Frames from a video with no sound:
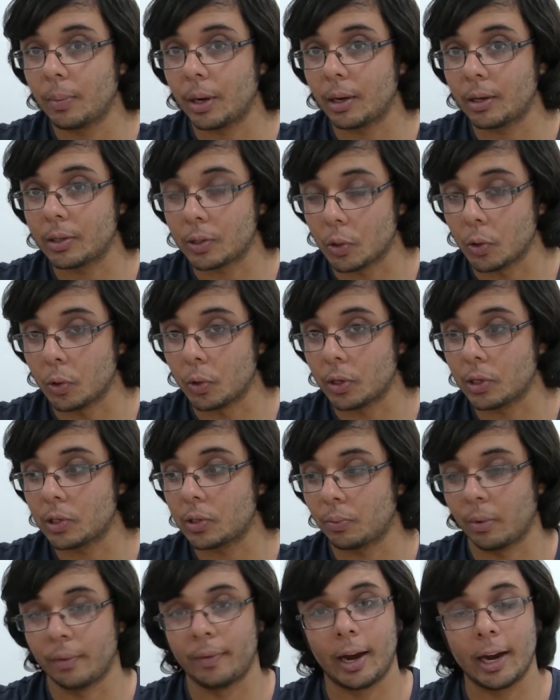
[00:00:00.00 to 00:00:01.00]

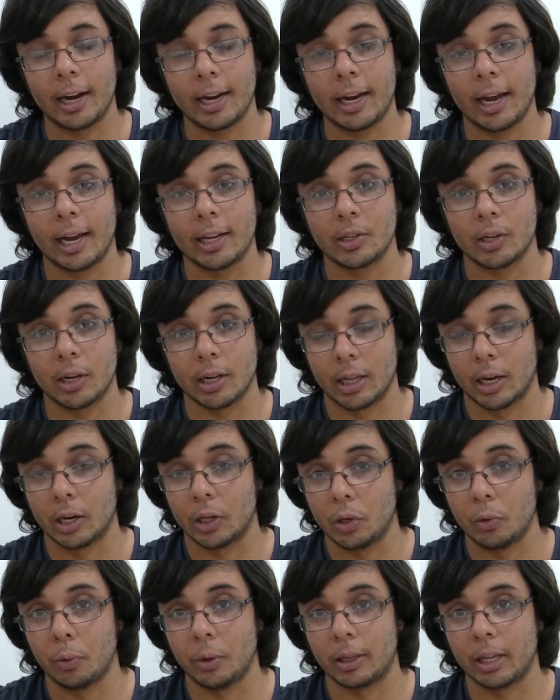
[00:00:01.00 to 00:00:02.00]
students with ADHD that are
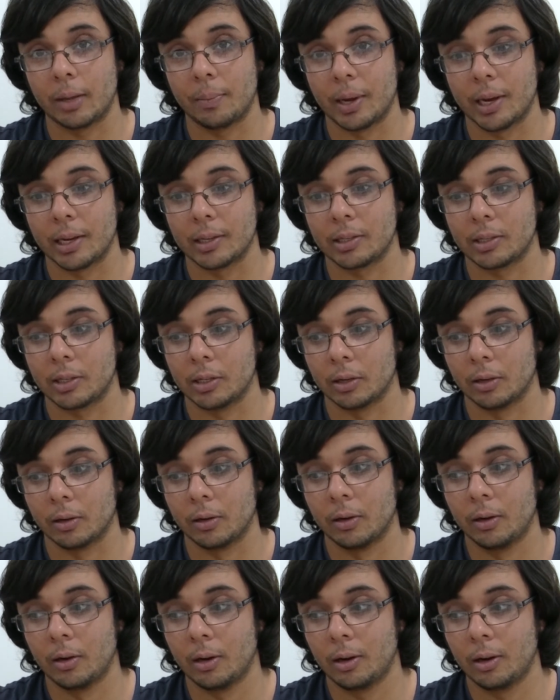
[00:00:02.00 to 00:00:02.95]
doing their best to